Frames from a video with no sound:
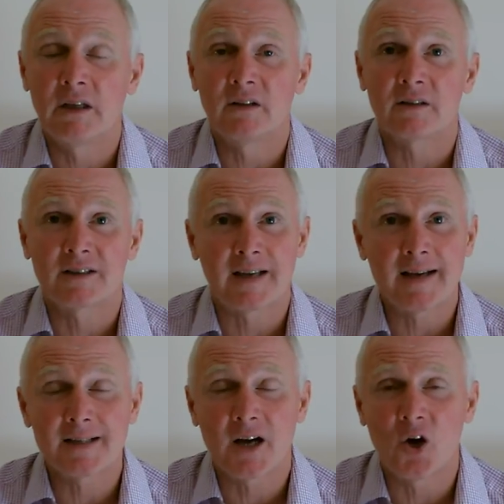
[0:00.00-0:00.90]
either
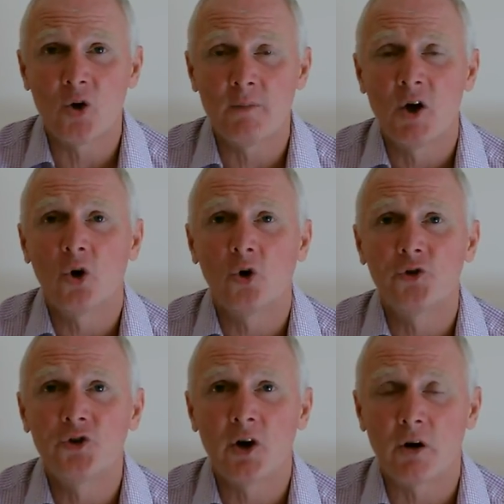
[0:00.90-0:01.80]
sent home
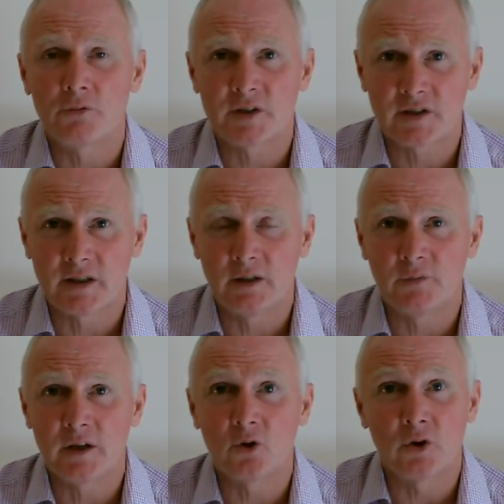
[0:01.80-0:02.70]
or not
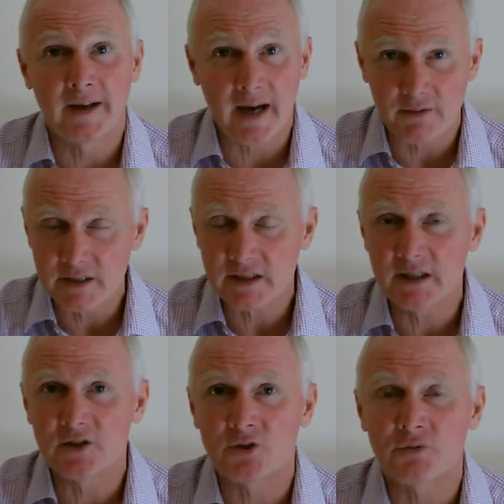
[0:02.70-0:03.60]
receiving or
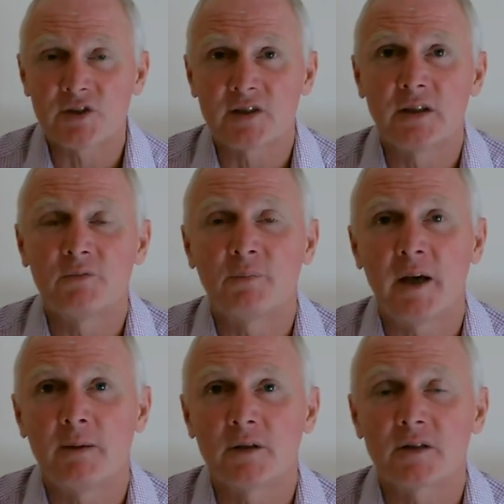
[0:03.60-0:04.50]
guaranteed to receive
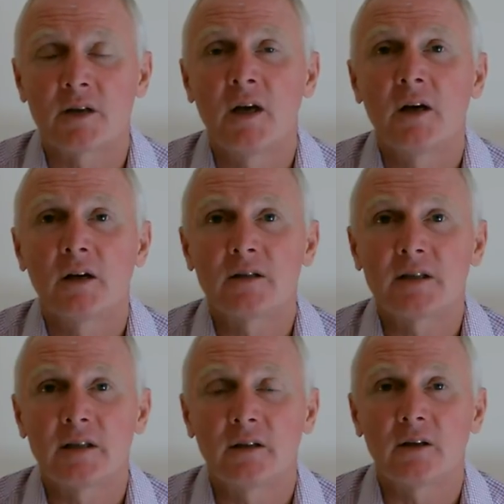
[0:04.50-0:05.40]
payments
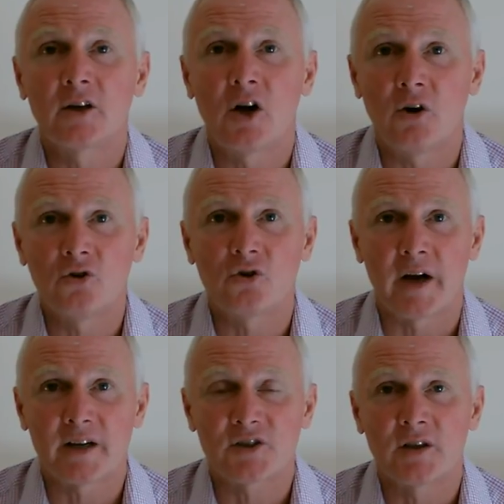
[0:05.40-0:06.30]
until
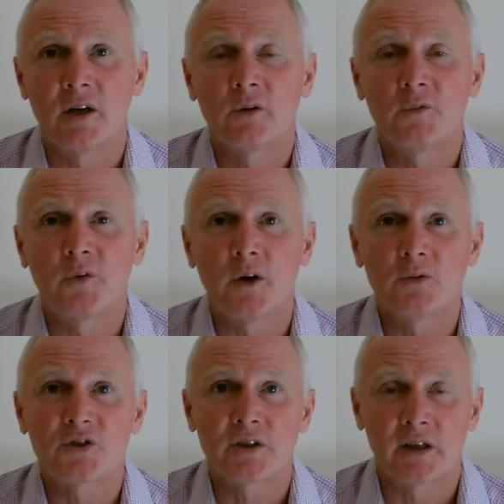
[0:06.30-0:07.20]
Congress
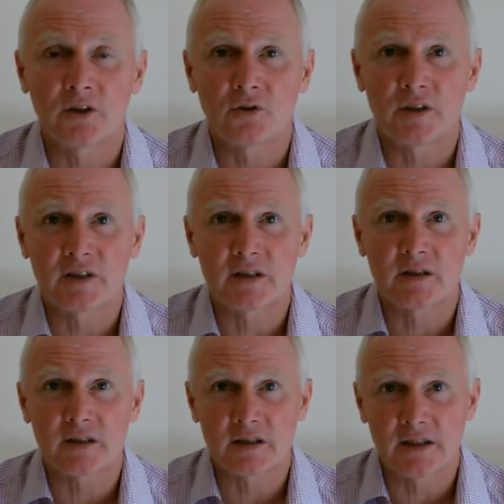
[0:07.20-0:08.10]
votes an increase
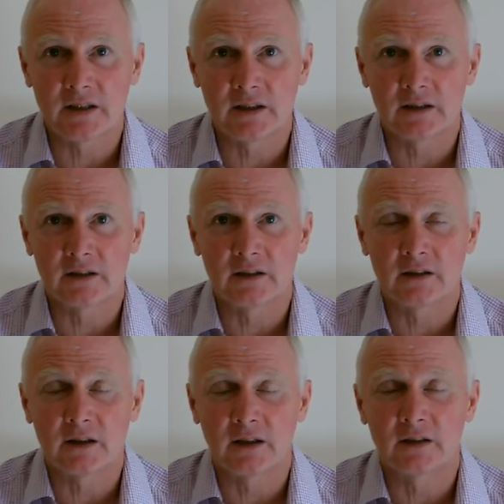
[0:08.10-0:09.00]
in the ceiling,
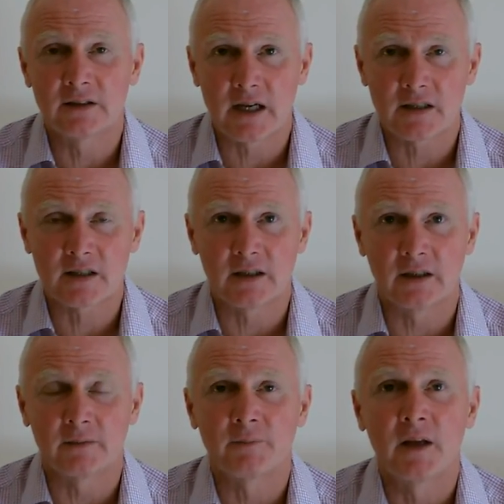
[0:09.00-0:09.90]
debt
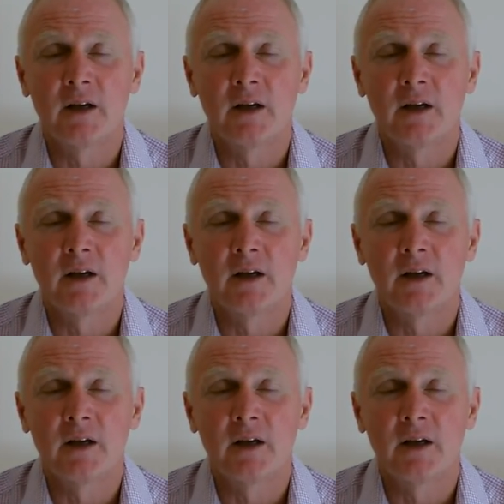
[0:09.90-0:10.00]
ceiling.